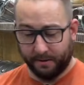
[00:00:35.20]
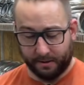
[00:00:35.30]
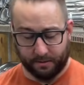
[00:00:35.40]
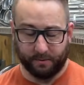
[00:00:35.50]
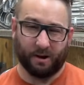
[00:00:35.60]

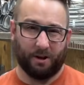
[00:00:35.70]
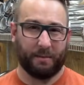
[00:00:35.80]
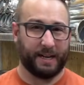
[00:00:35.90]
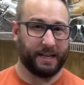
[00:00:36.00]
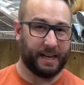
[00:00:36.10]
So we call them
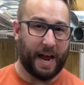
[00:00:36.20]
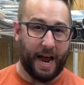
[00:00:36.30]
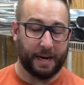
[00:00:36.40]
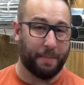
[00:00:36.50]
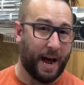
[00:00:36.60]
like the
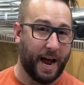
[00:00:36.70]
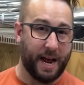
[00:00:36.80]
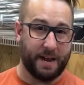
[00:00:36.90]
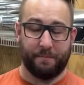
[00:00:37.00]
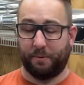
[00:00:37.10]
CAC
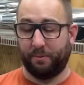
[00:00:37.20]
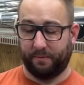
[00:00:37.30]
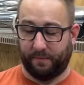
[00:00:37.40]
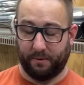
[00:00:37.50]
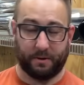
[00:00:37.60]
pipe
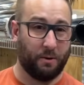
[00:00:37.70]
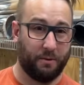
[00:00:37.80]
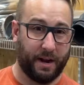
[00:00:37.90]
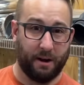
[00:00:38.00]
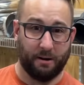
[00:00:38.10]
for a
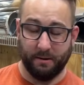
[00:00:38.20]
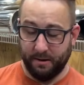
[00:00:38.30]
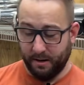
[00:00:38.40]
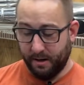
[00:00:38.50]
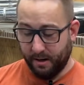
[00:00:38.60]
cold air
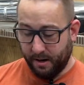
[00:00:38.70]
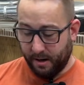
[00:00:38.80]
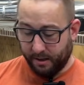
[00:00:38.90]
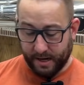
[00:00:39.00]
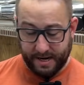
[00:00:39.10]

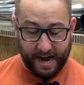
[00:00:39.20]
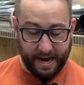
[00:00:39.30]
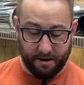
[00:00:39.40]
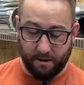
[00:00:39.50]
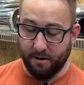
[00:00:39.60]

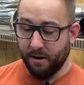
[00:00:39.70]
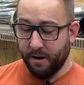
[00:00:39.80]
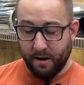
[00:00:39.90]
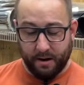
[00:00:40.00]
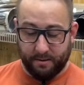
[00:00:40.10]
container.
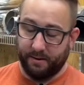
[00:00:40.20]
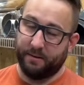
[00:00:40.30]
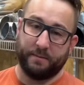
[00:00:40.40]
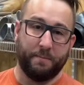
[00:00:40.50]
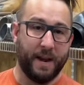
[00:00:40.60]

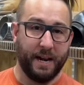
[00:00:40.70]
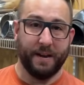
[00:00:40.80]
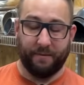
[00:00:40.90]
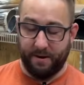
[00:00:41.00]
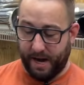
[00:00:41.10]
There's many
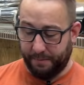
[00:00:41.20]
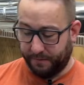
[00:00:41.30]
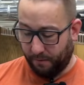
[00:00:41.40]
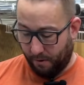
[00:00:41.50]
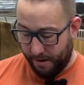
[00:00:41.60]
different names
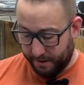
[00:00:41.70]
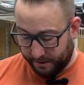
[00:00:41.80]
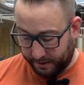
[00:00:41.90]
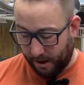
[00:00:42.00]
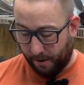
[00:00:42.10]
for it.
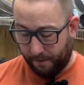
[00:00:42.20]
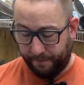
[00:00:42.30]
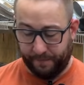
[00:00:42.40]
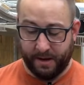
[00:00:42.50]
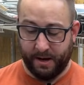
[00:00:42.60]
So
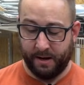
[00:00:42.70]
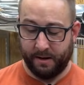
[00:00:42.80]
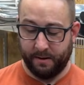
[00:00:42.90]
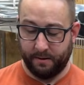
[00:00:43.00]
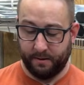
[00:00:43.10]

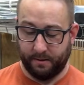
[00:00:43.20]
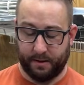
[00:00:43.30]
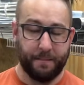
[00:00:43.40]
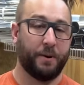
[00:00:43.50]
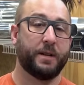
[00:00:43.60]

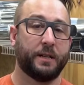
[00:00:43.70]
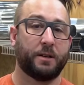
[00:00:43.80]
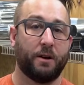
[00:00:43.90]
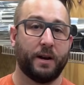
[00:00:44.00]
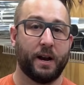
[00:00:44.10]
they put this
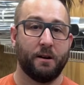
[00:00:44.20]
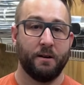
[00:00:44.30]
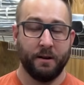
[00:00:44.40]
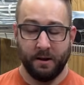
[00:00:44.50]
on there.